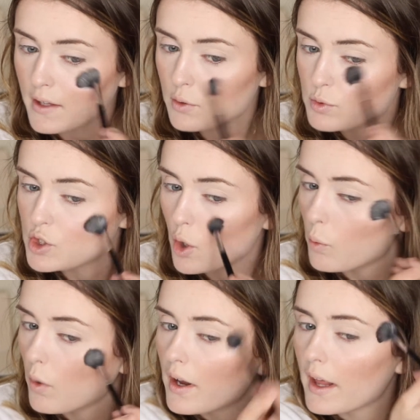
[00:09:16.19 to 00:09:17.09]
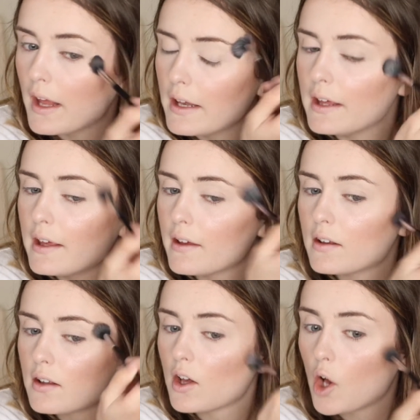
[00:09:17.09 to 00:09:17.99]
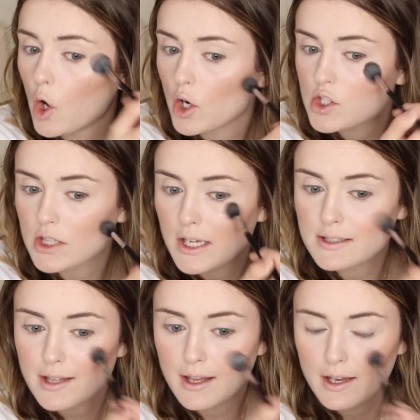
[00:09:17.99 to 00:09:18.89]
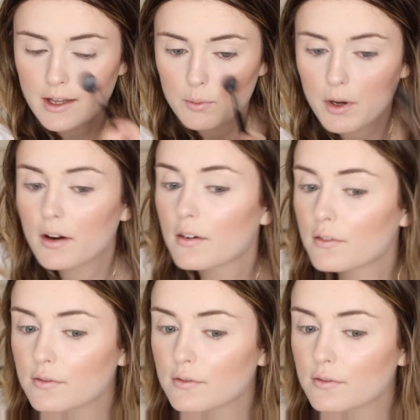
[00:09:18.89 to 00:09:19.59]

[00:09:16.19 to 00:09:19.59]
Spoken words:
You don't want any harsh lines anywhere.